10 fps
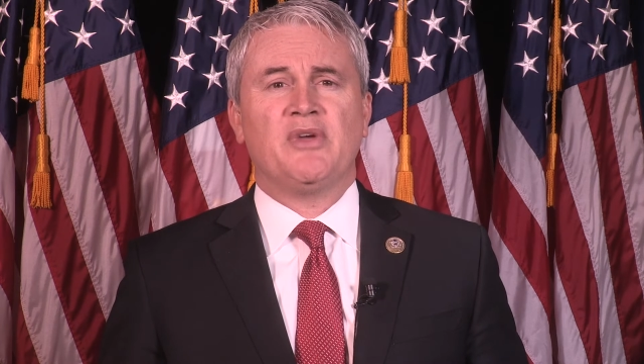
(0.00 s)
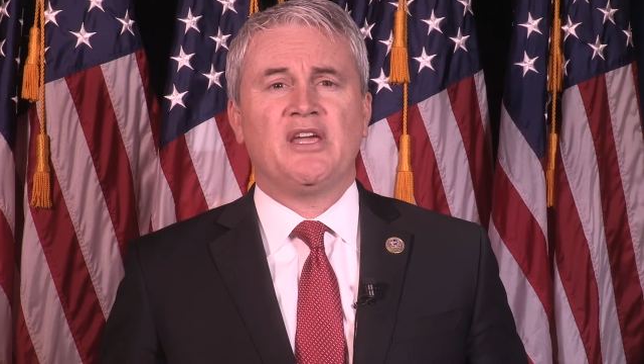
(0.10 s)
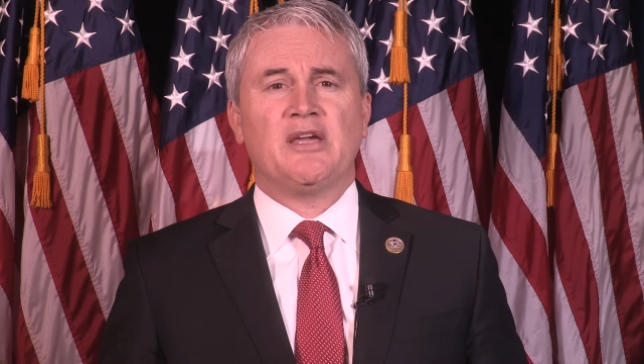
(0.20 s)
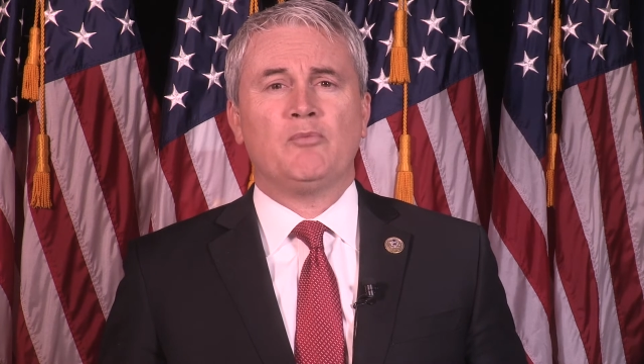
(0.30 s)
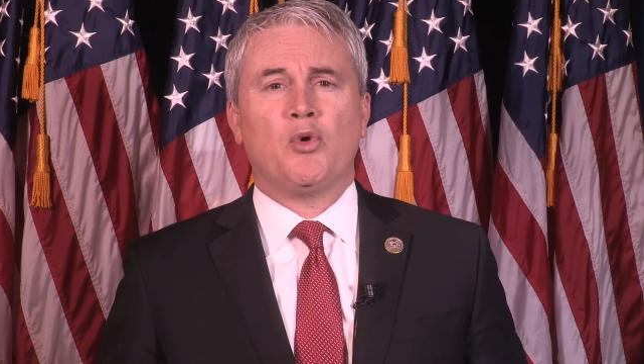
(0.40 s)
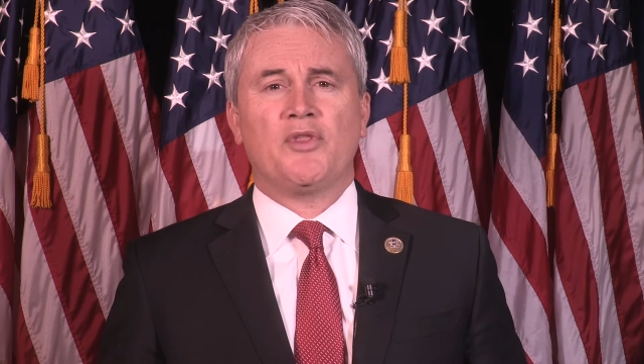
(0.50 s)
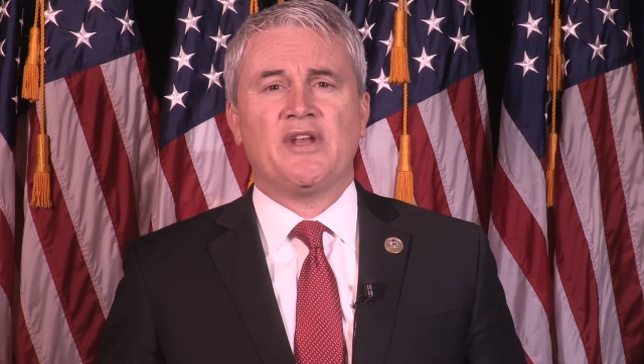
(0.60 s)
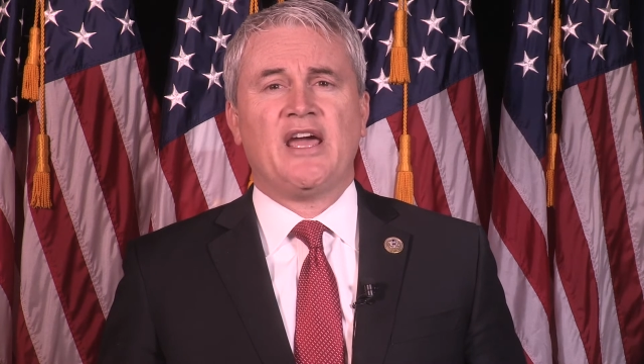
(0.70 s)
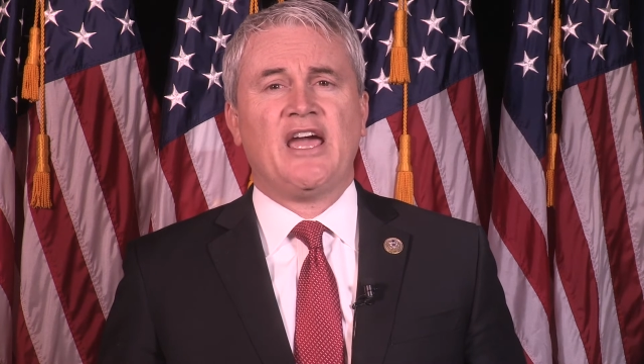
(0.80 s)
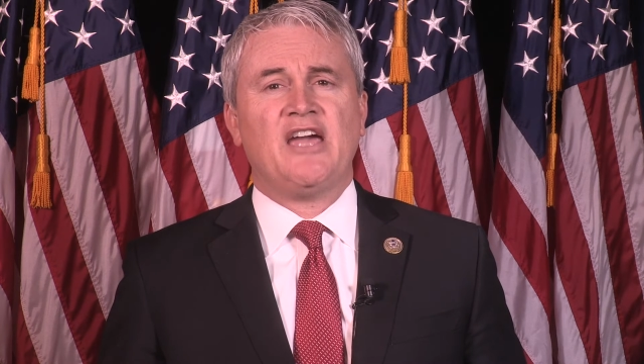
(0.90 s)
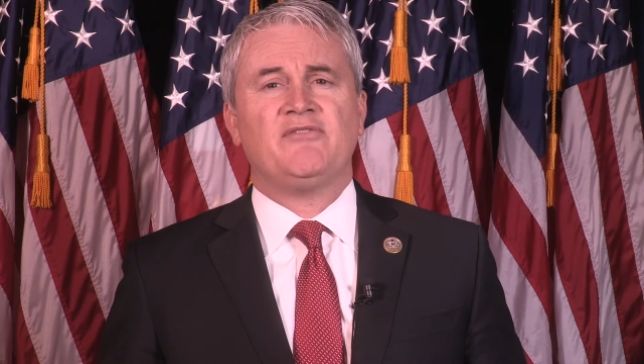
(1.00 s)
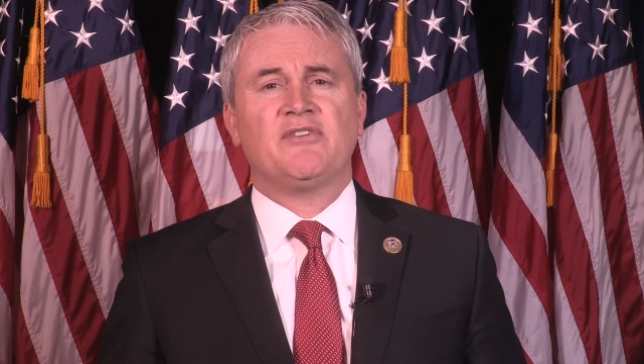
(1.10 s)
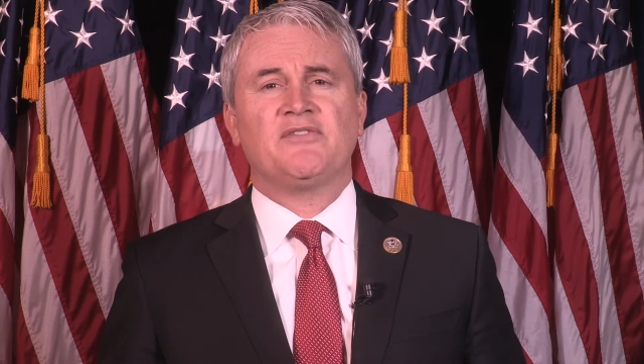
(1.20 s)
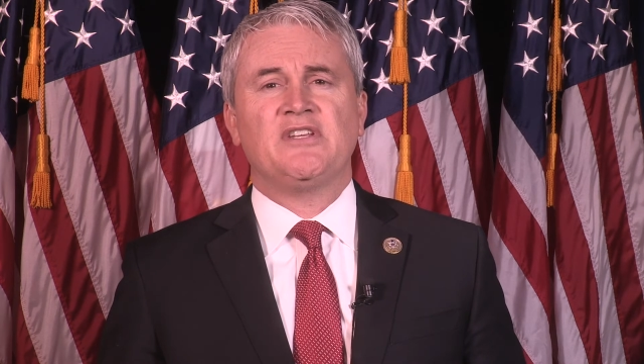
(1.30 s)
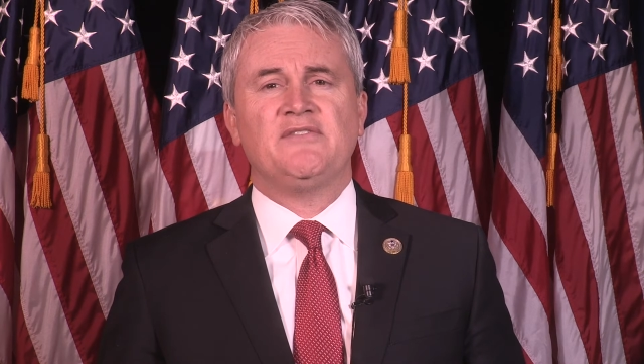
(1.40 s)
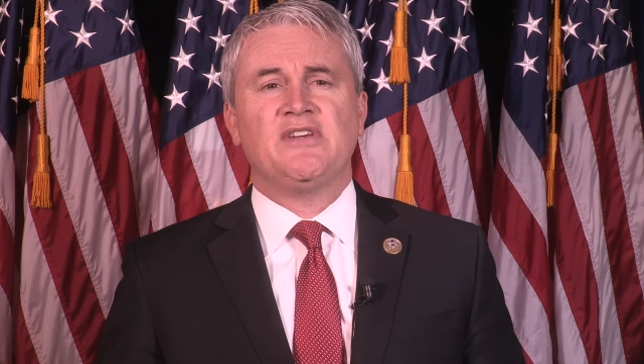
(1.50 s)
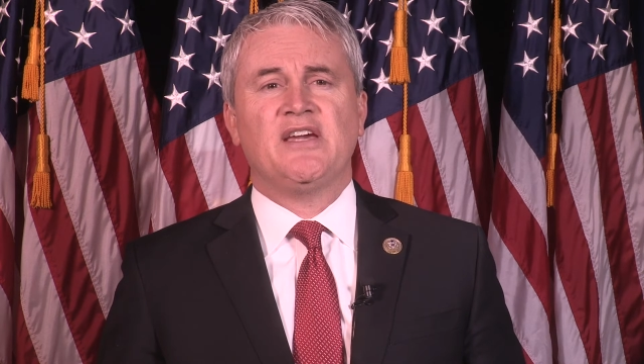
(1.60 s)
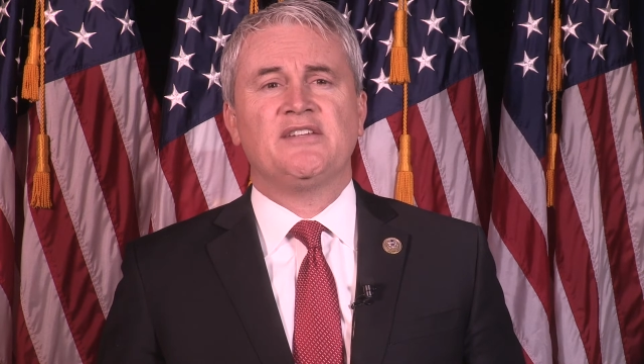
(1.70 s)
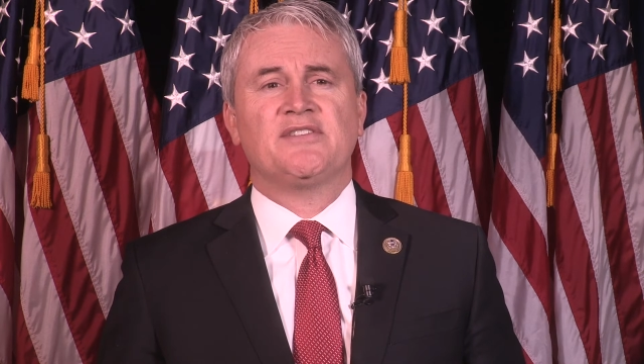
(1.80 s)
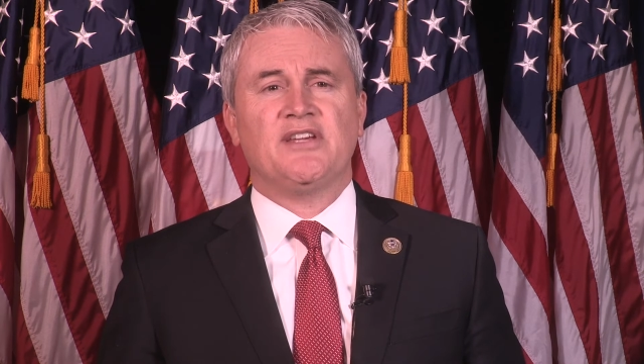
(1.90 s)
being more than half of
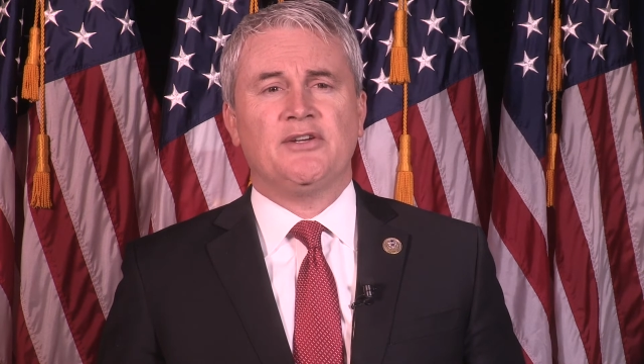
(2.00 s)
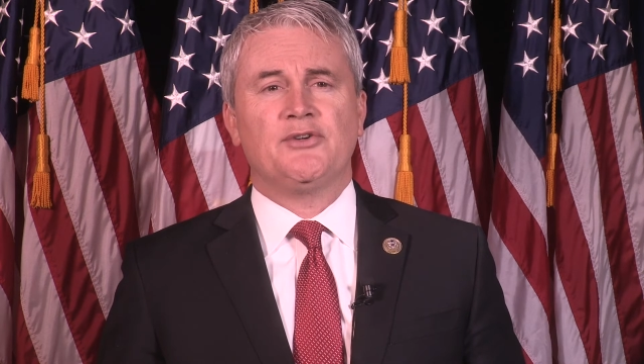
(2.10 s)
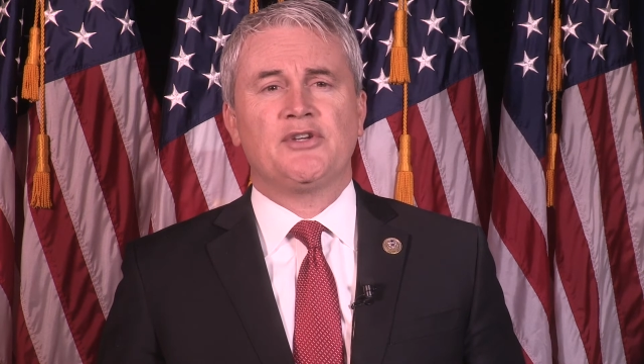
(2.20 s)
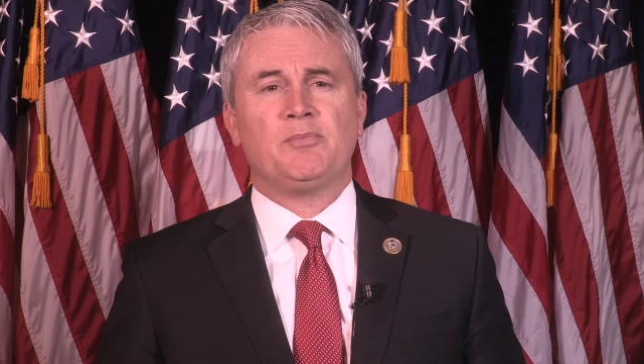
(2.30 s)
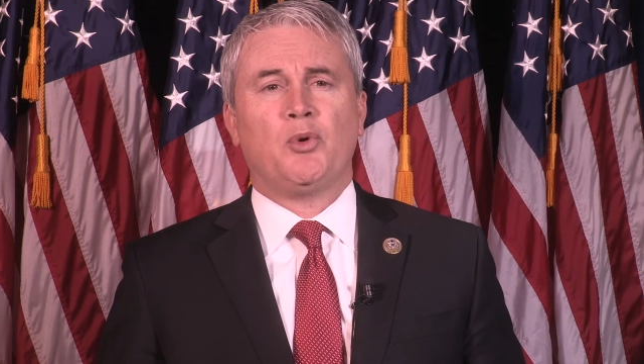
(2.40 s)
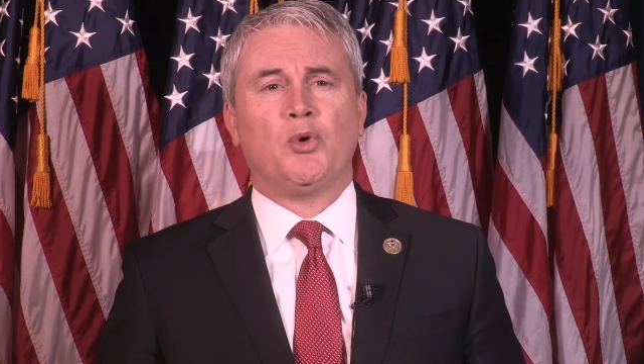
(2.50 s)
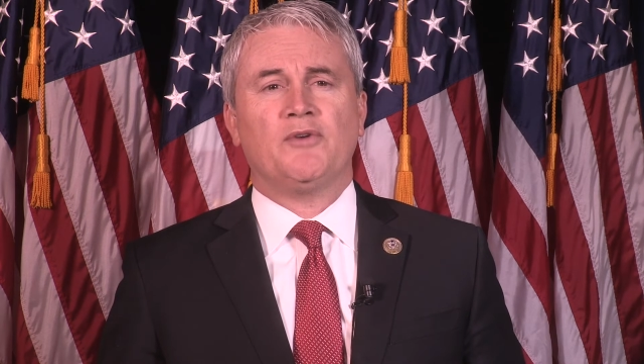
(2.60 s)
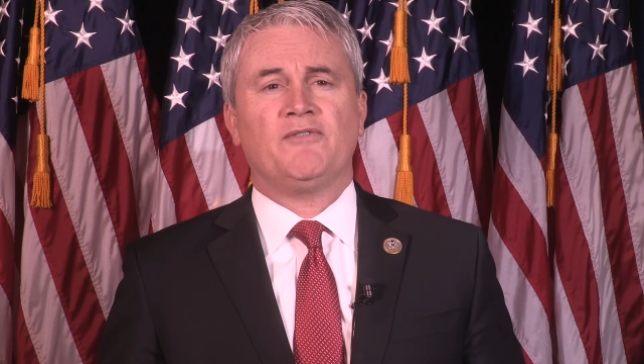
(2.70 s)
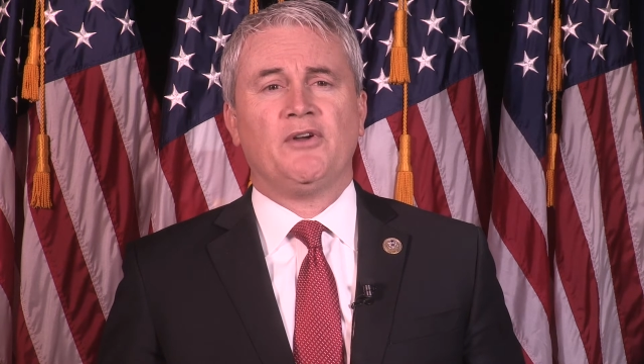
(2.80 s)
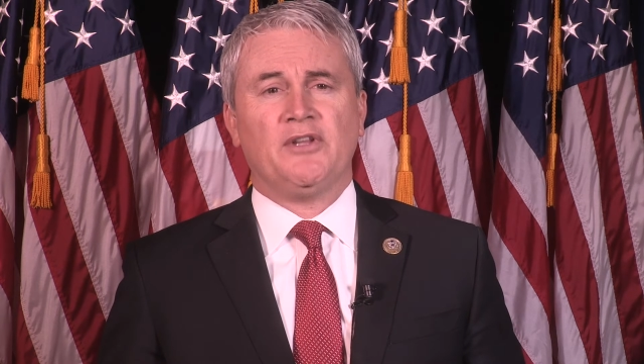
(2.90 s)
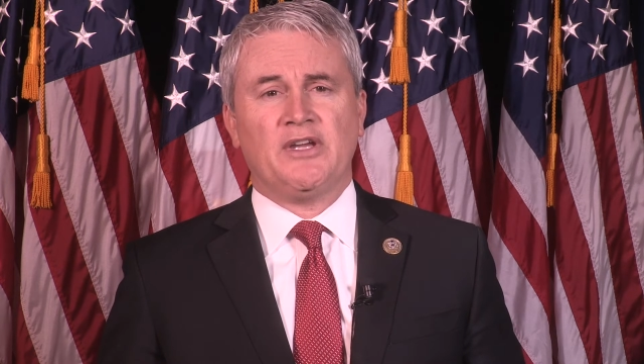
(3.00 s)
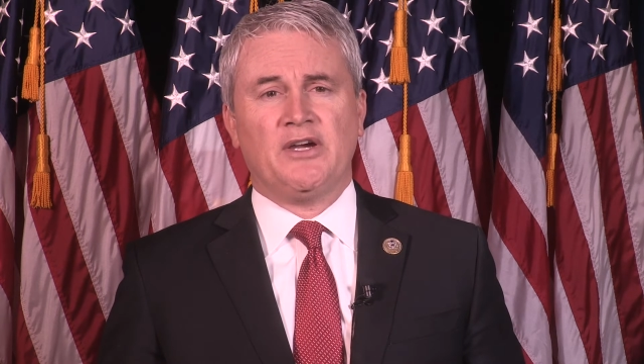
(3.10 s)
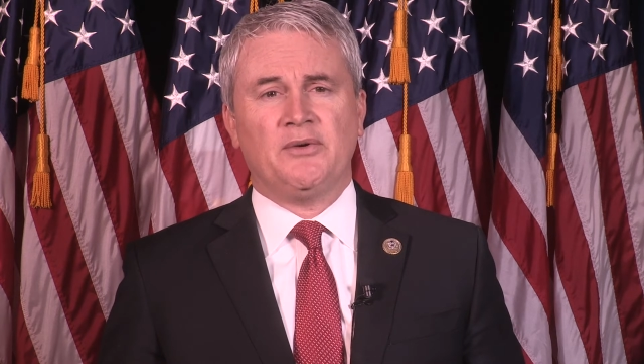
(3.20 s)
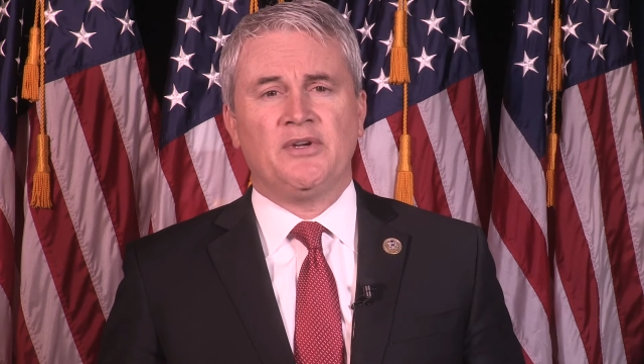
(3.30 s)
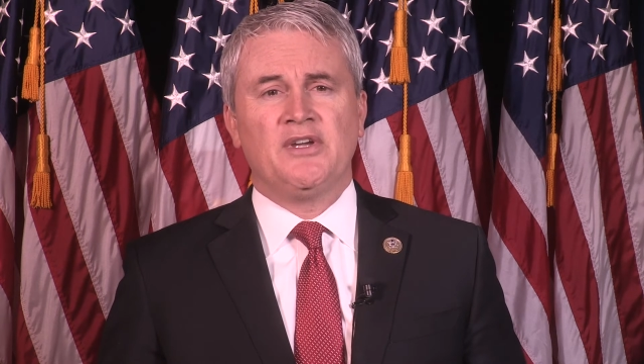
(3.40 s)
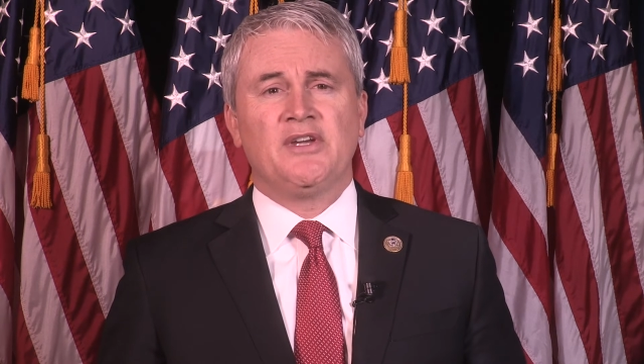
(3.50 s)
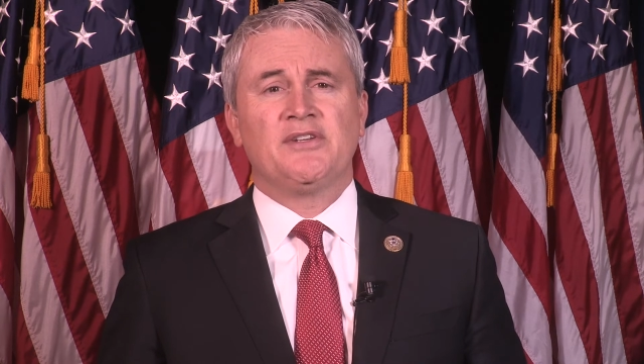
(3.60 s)
TVA's energy portfolio